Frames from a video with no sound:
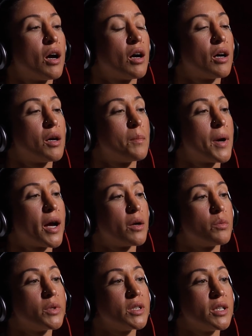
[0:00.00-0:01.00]
I
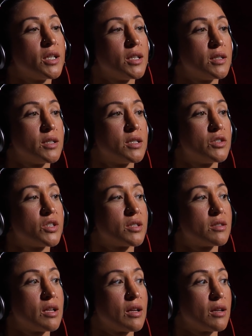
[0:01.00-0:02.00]
really
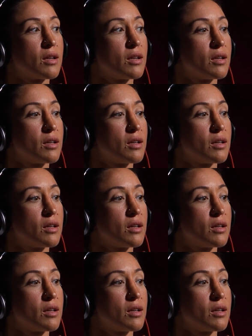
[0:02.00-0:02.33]
just think